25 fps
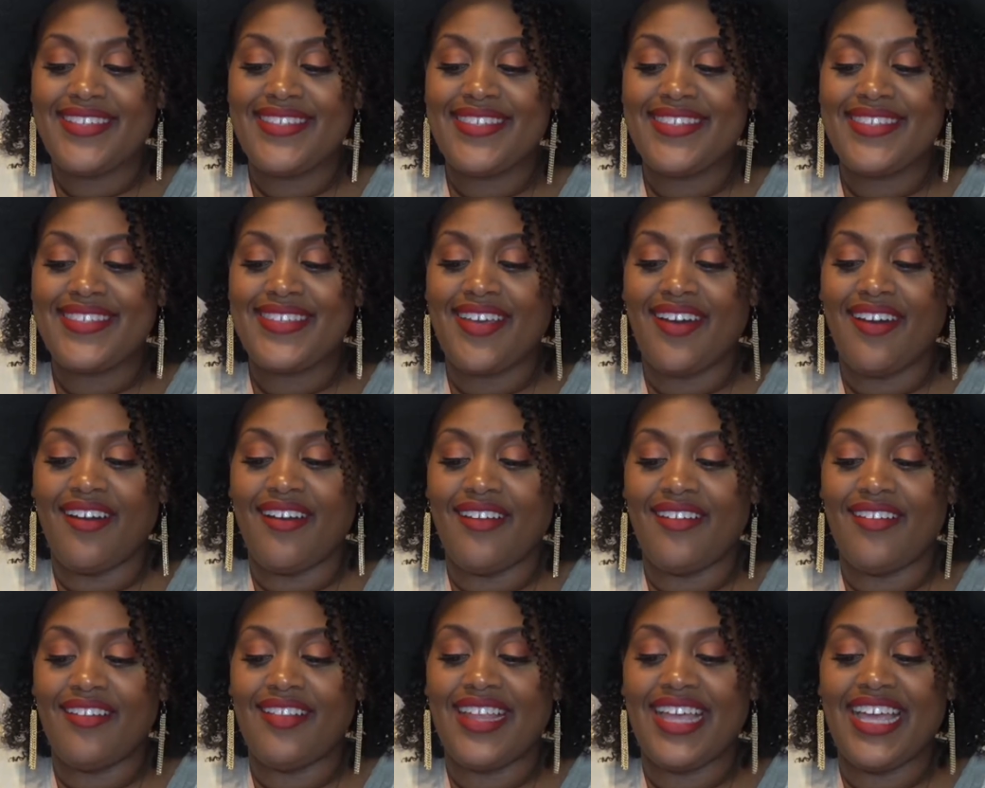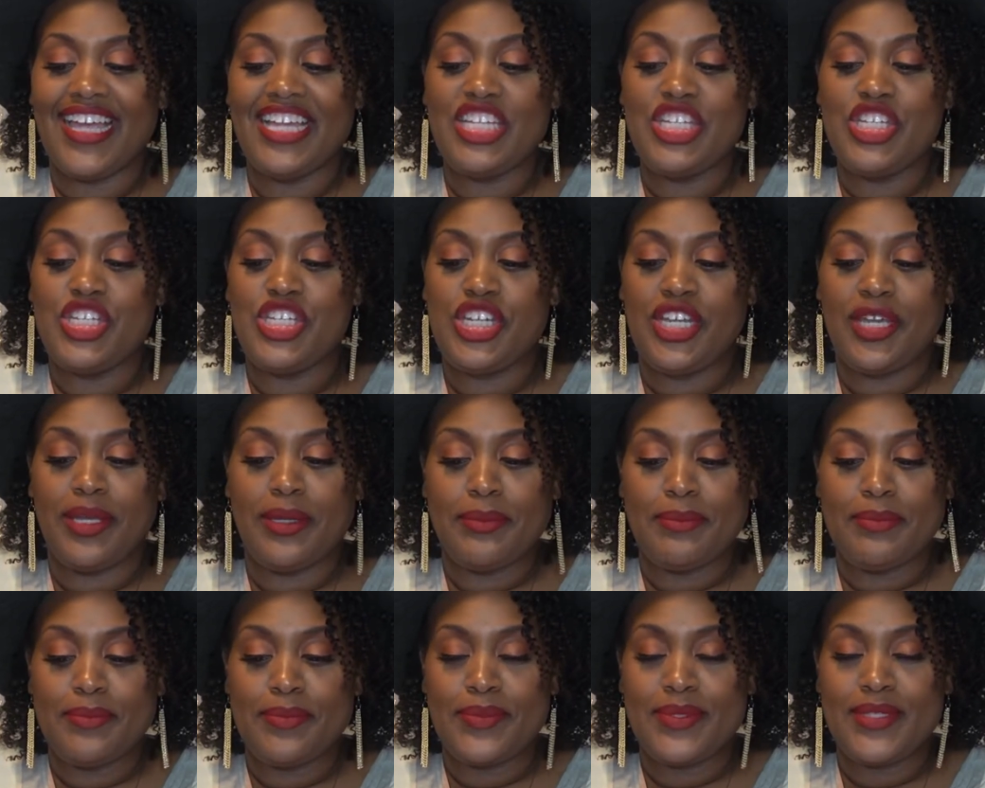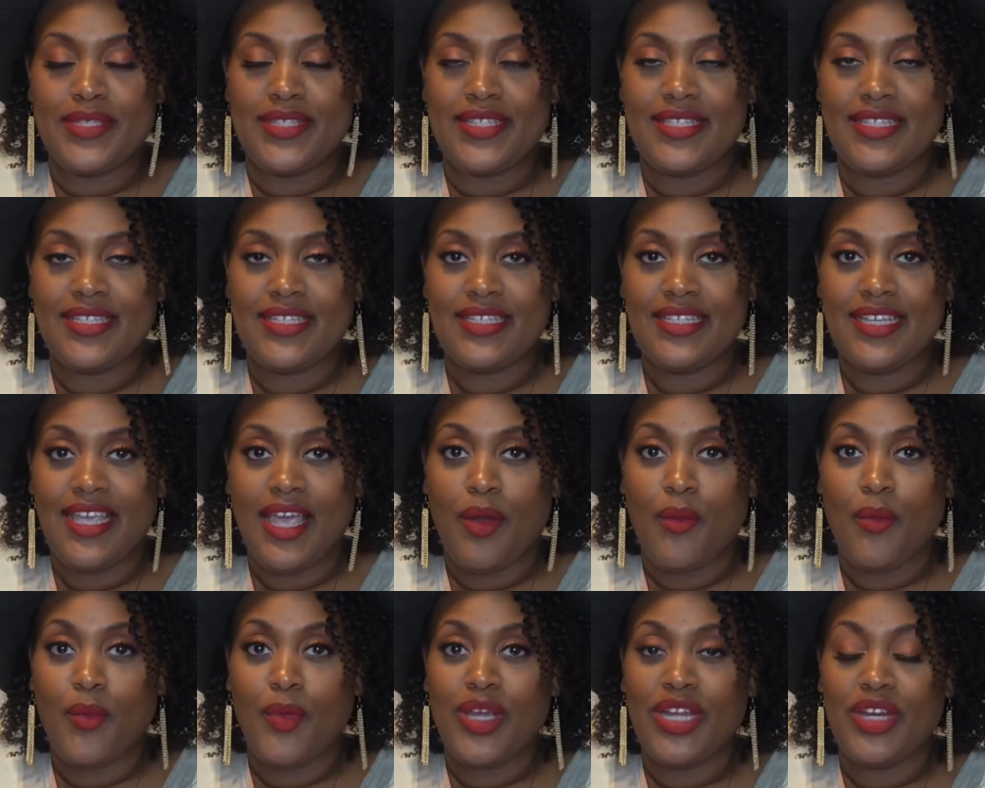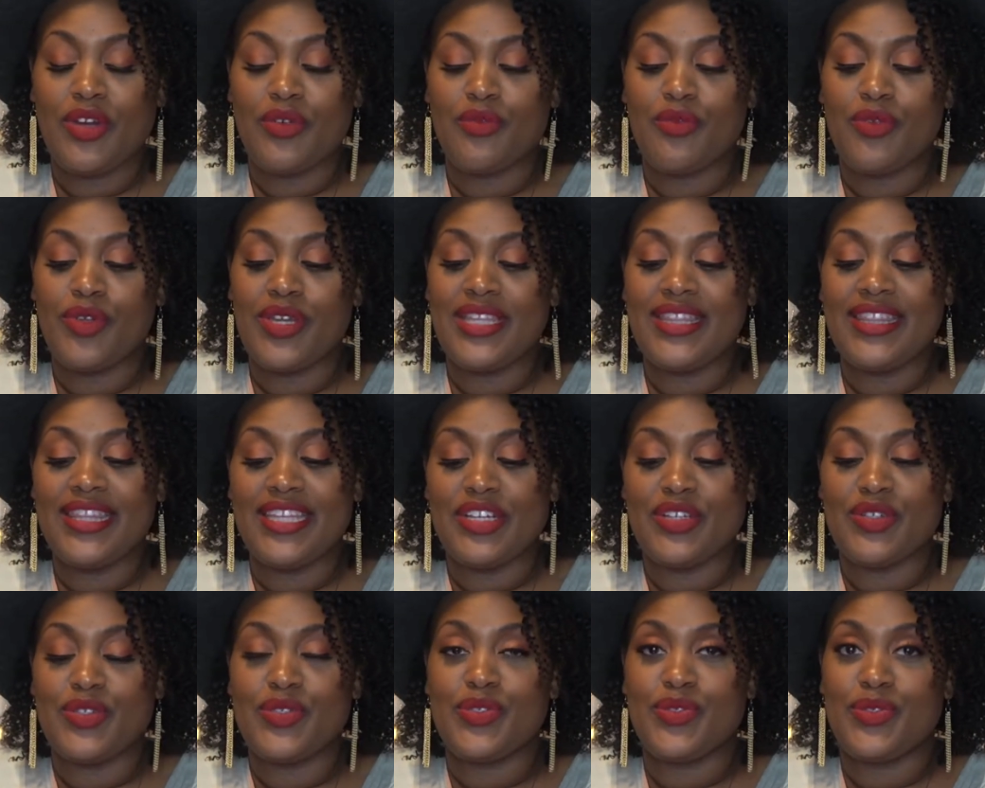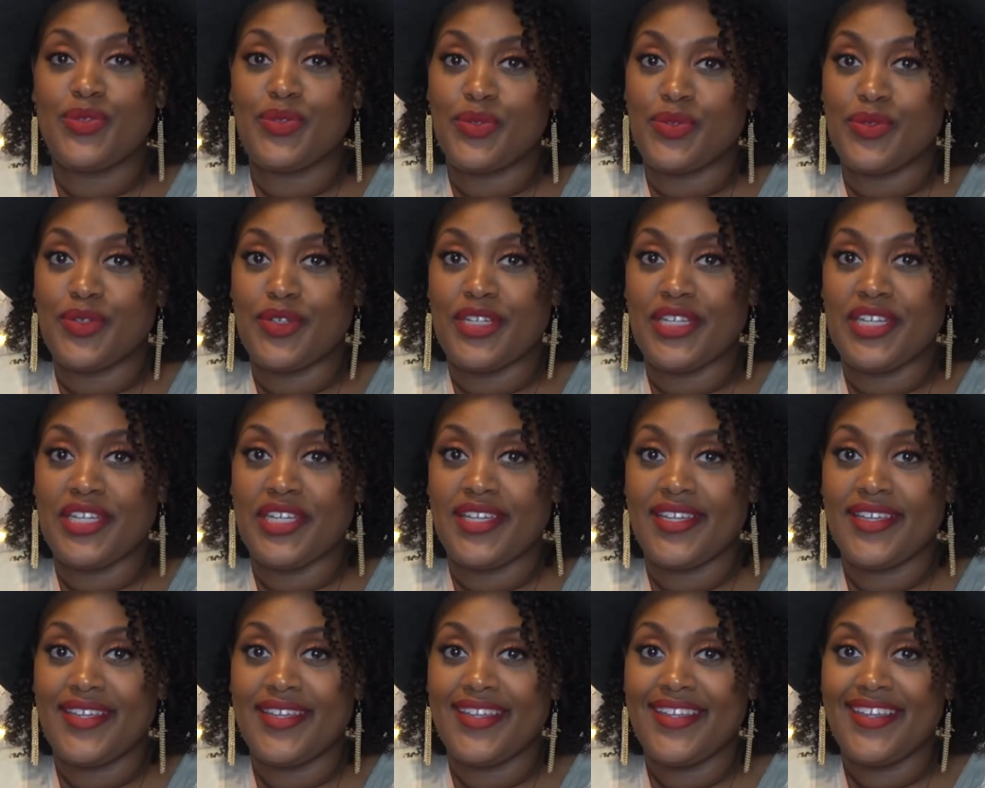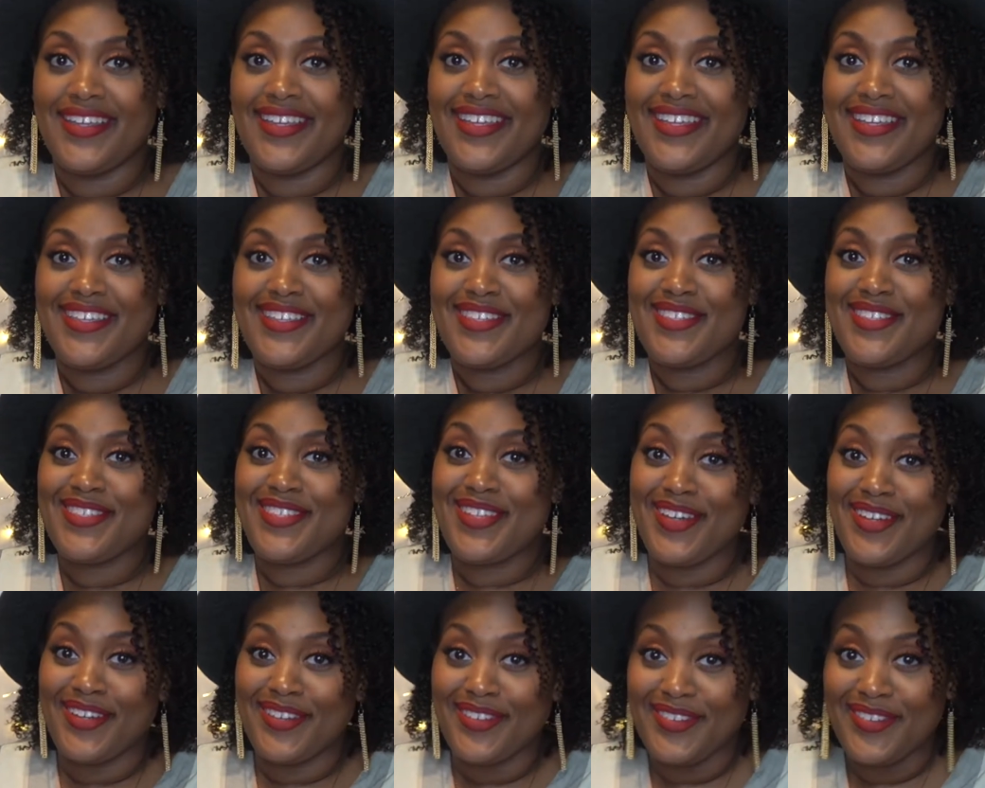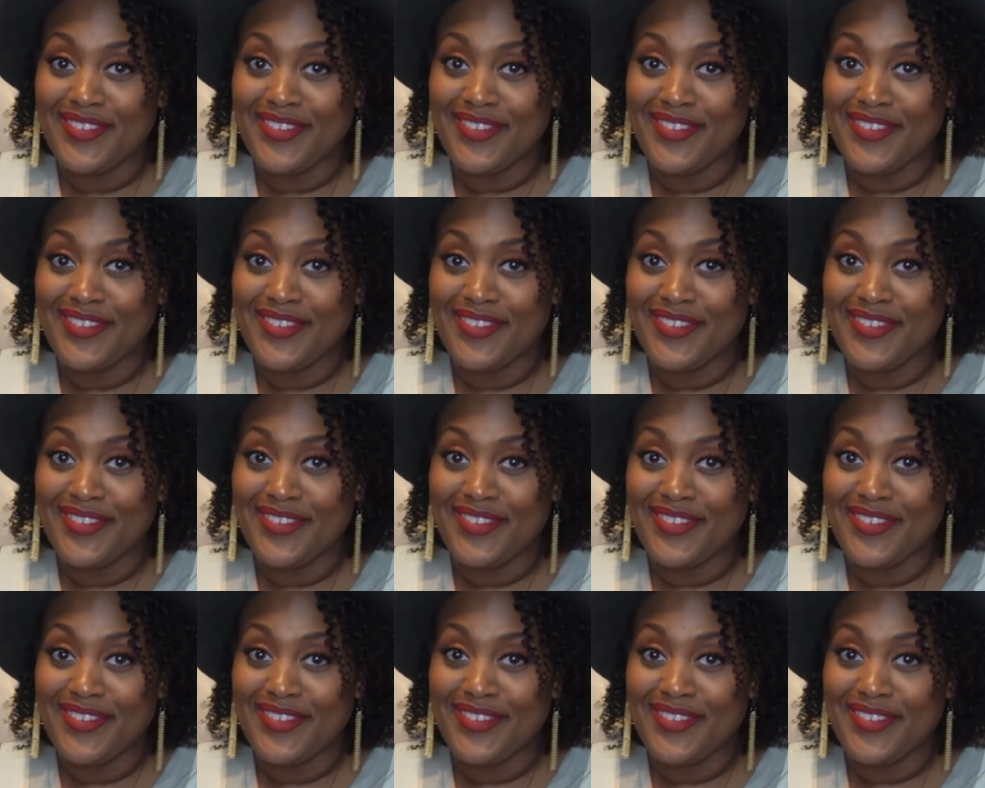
Skull and Gems, and we're going to read their story. So,